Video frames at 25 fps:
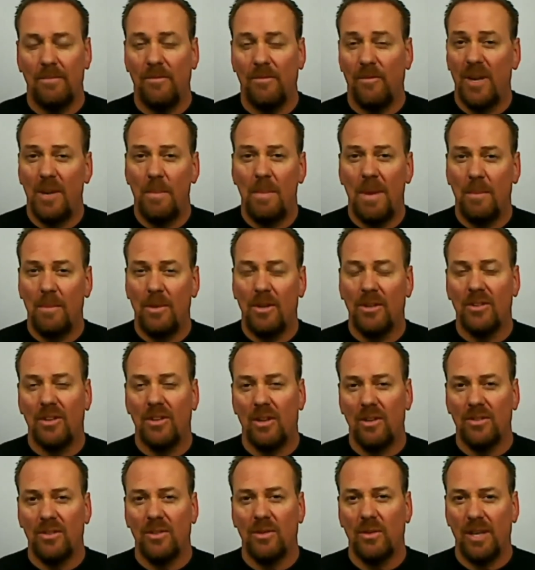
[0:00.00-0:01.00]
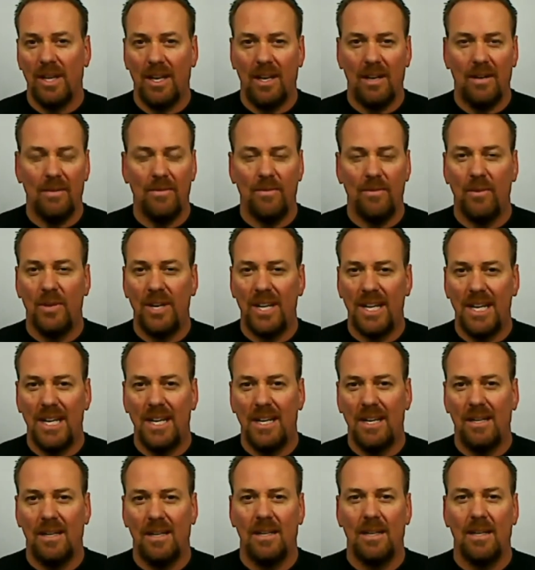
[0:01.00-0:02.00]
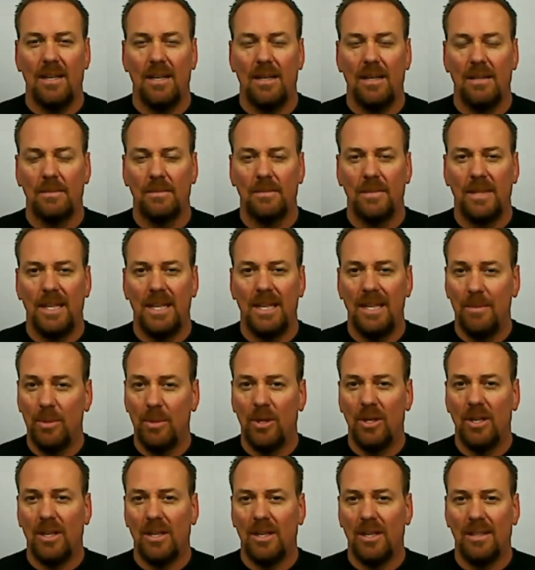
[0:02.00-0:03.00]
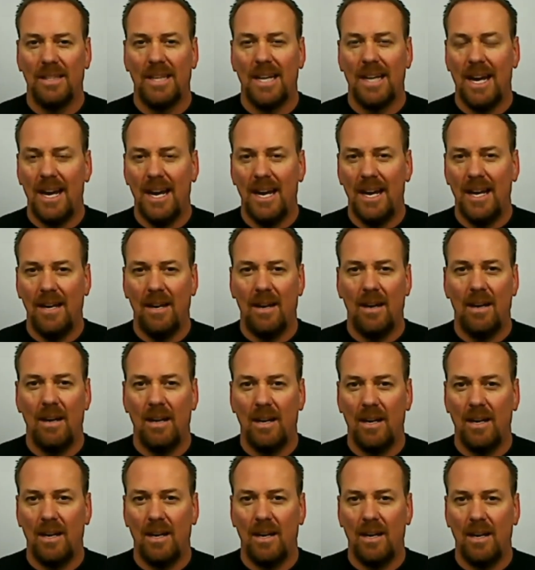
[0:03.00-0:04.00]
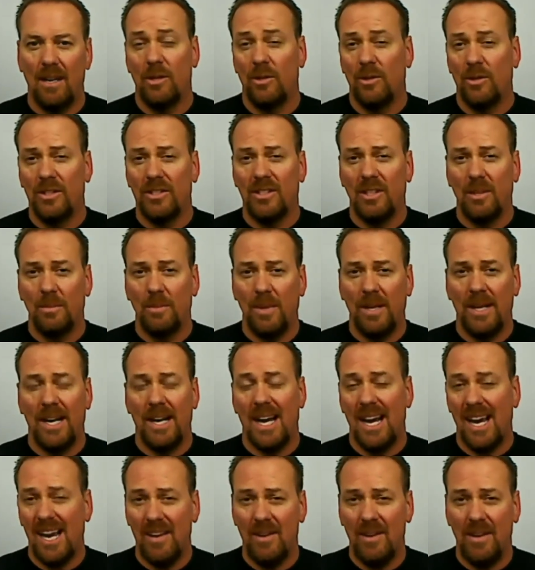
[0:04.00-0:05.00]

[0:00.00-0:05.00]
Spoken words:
free members also get a free ebook guide on a nutrition plan.